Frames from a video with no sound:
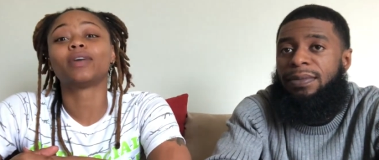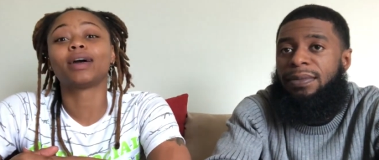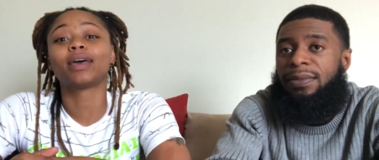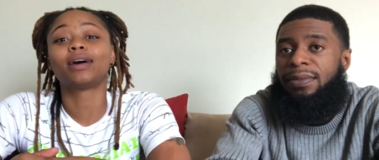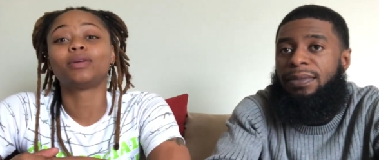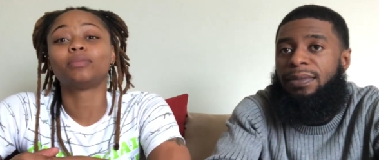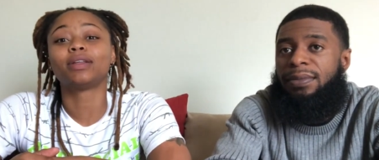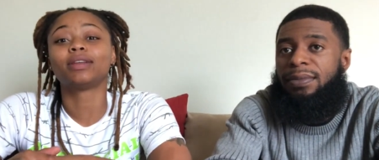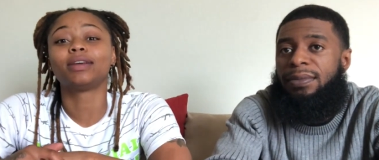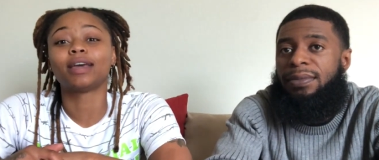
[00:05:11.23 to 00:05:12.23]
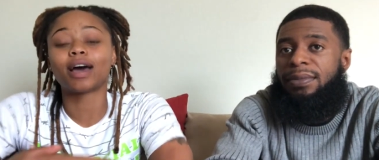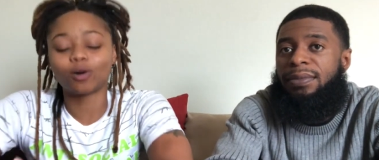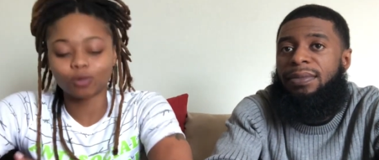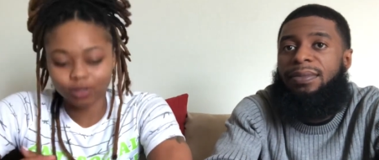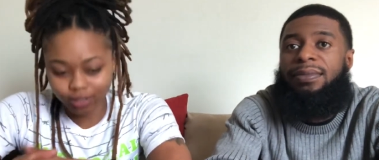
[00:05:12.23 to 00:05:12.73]
Speaker 1: accountability
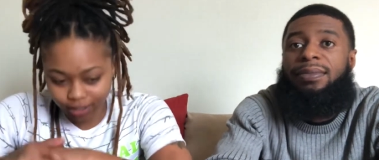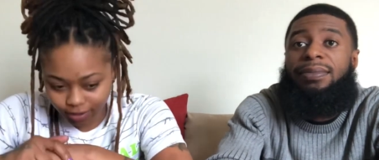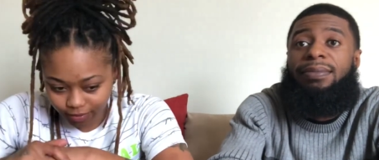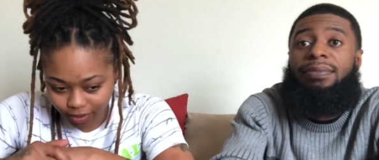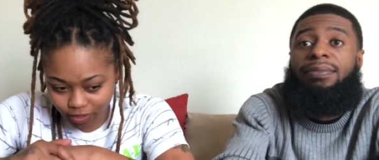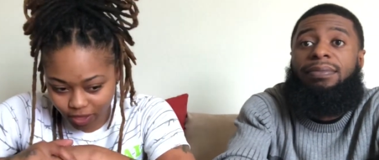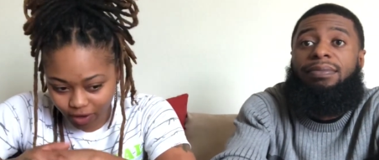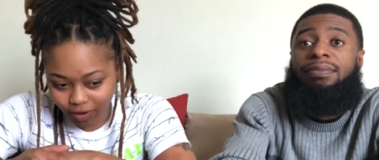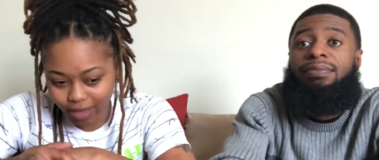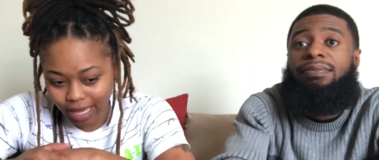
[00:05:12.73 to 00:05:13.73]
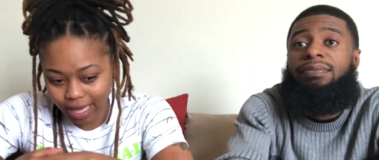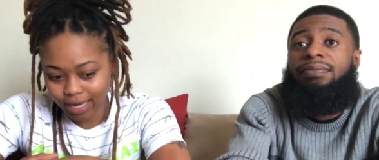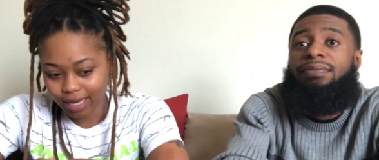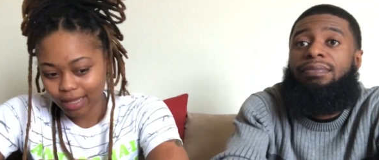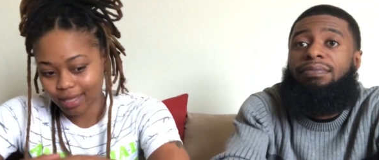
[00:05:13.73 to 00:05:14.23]
out there in
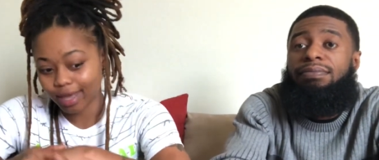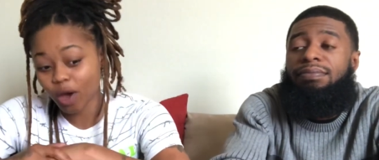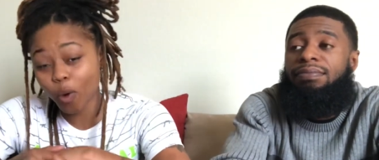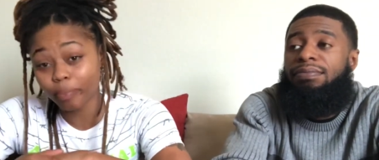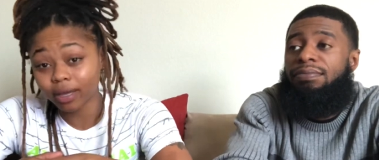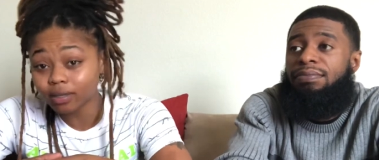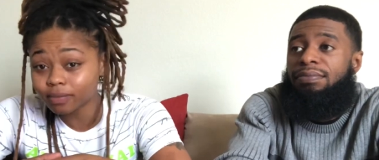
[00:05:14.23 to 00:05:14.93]
the open,